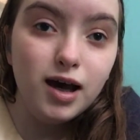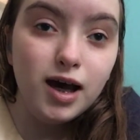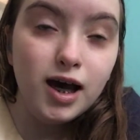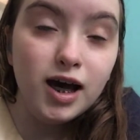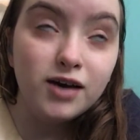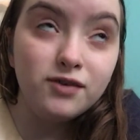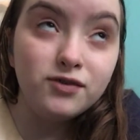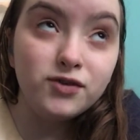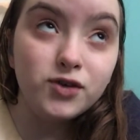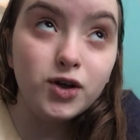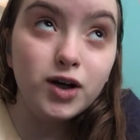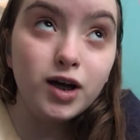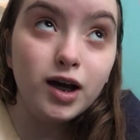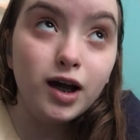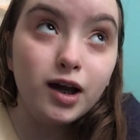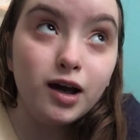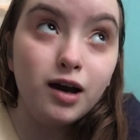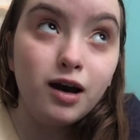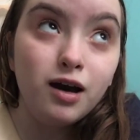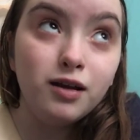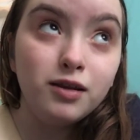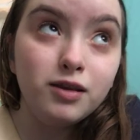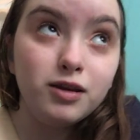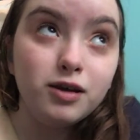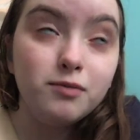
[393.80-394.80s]
after I
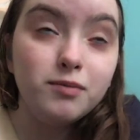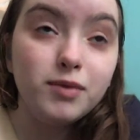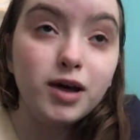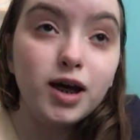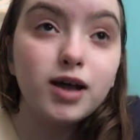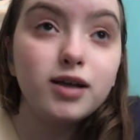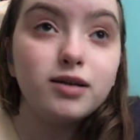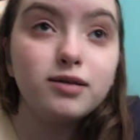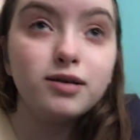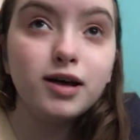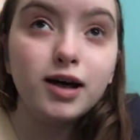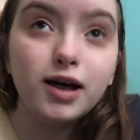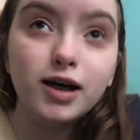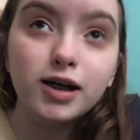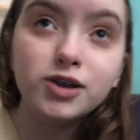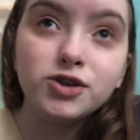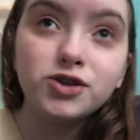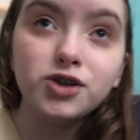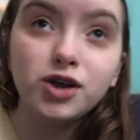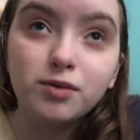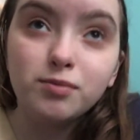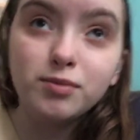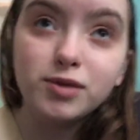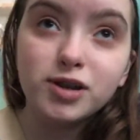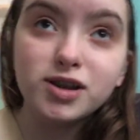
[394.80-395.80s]
got them. And yeah, it
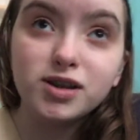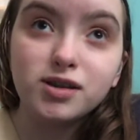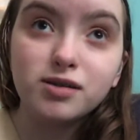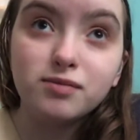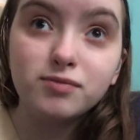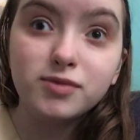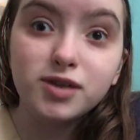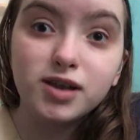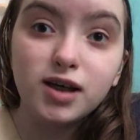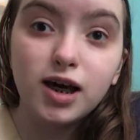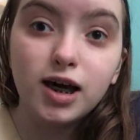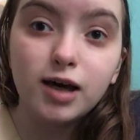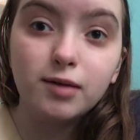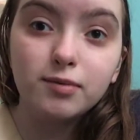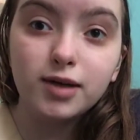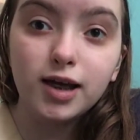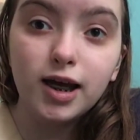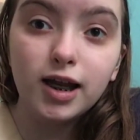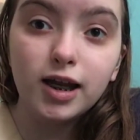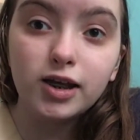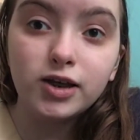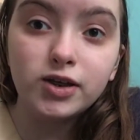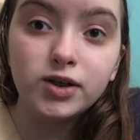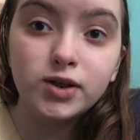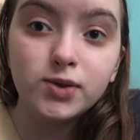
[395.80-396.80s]
took me some time
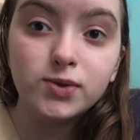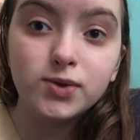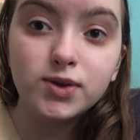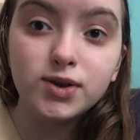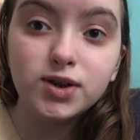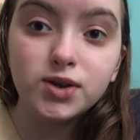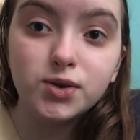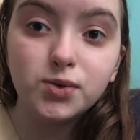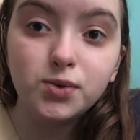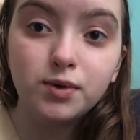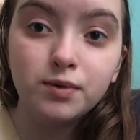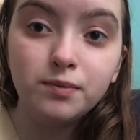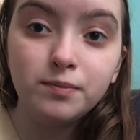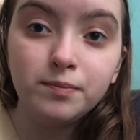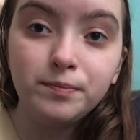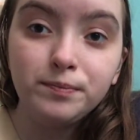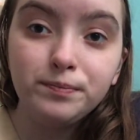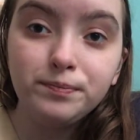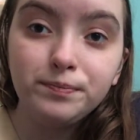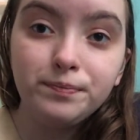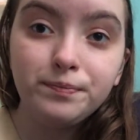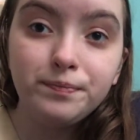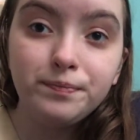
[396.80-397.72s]
getting used to them.